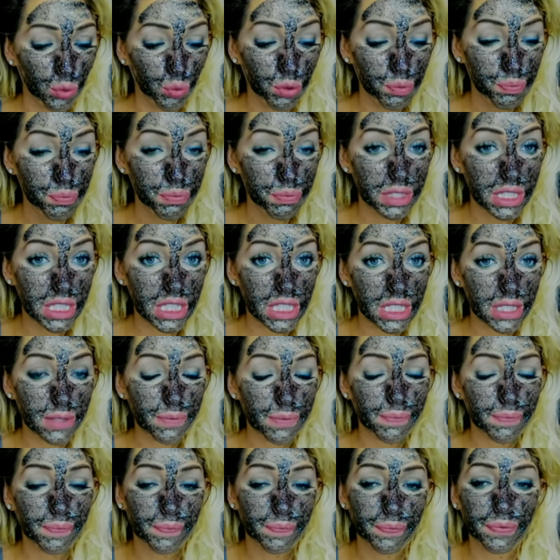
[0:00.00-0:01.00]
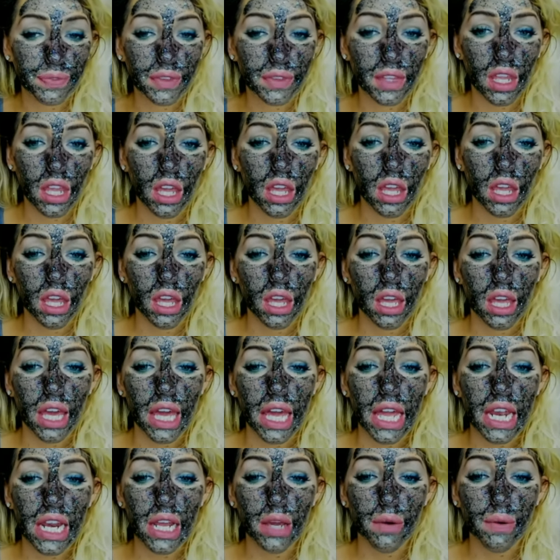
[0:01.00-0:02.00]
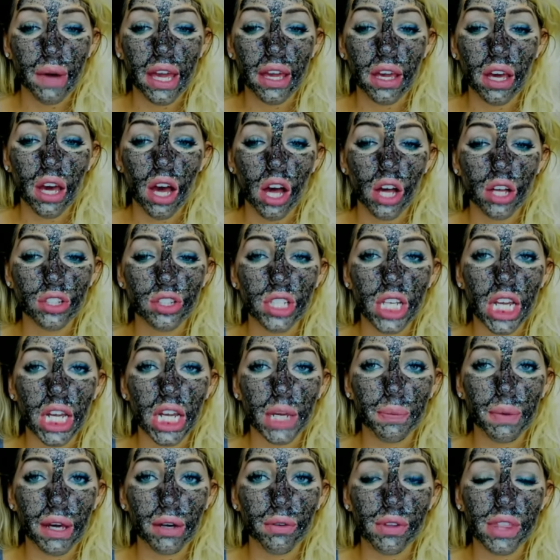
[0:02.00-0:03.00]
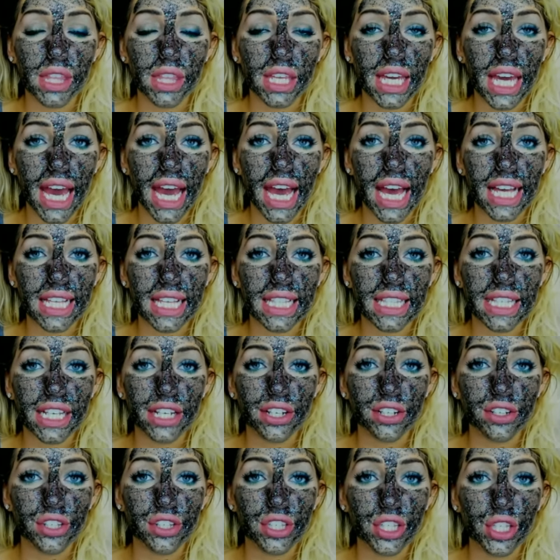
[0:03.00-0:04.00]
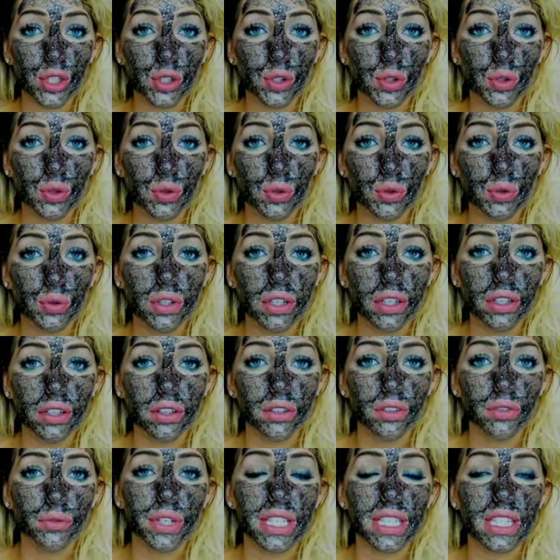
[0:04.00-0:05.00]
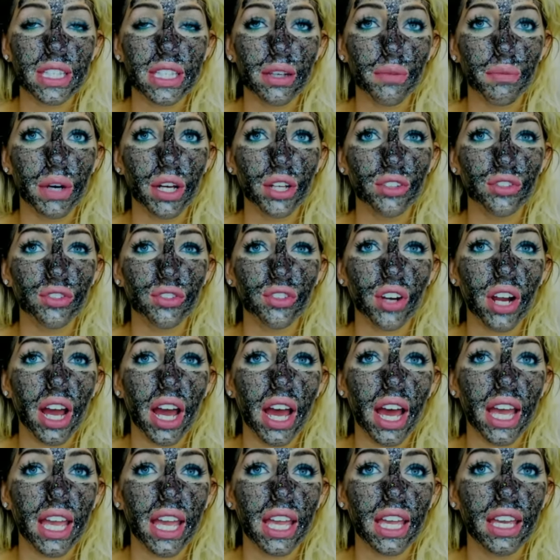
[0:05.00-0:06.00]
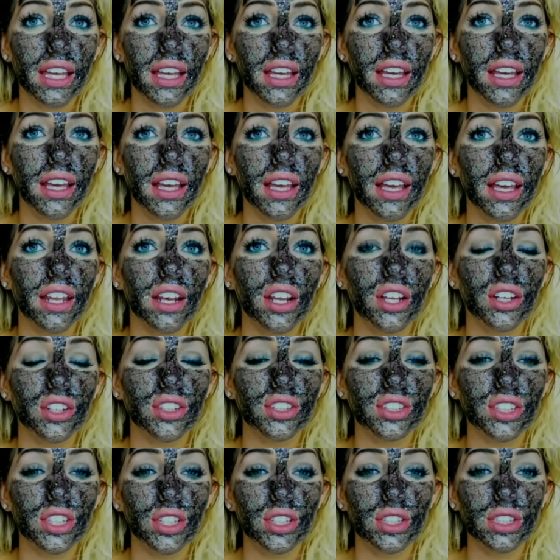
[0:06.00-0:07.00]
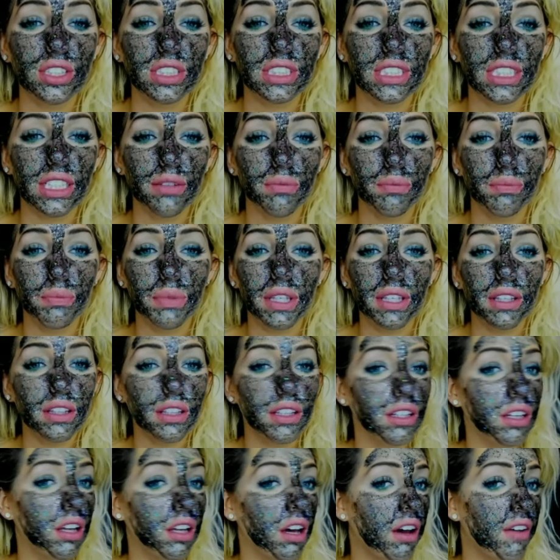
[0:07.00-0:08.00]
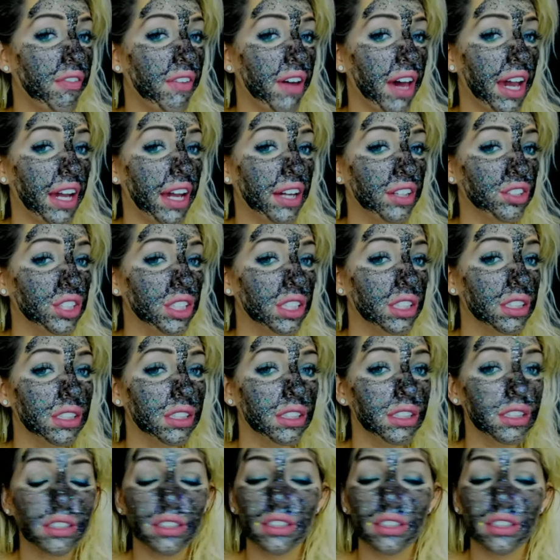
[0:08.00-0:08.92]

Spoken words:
Oops. Anyway, I'll check back with you guys here soon once I'm all dry, and I'll show you some peeling off action.